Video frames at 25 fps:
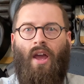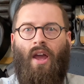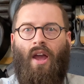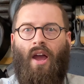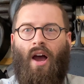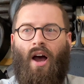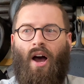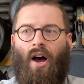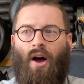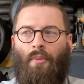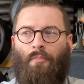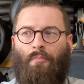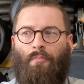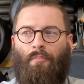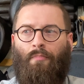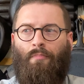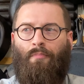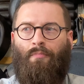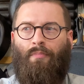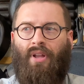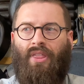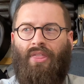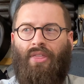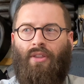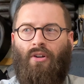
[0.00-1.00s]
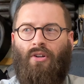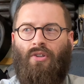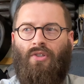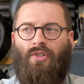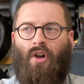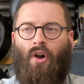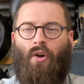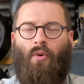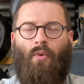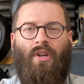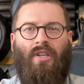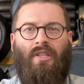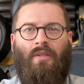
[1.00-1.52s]
But there's
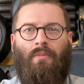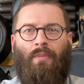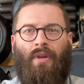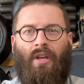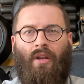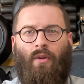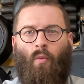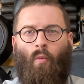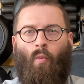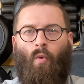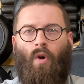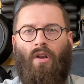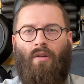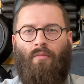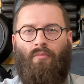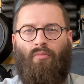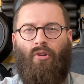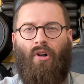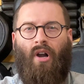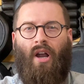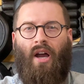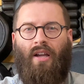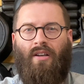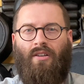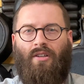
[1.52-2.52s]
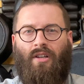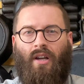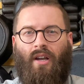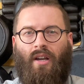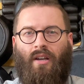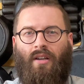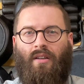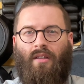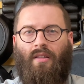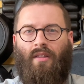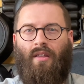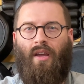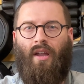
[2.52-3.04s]
always been one
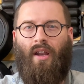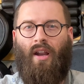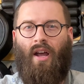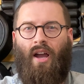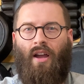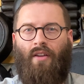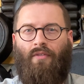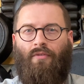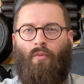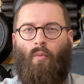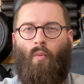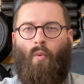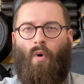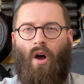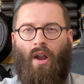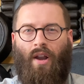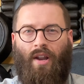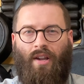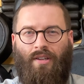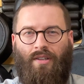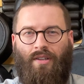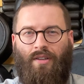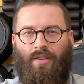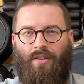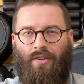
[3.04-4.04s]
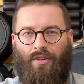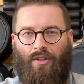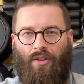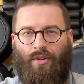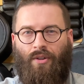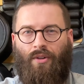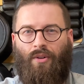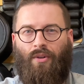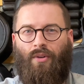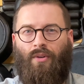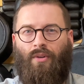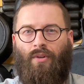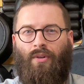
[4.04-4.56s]
project that I've wanted to
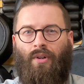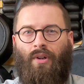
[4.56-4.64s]
do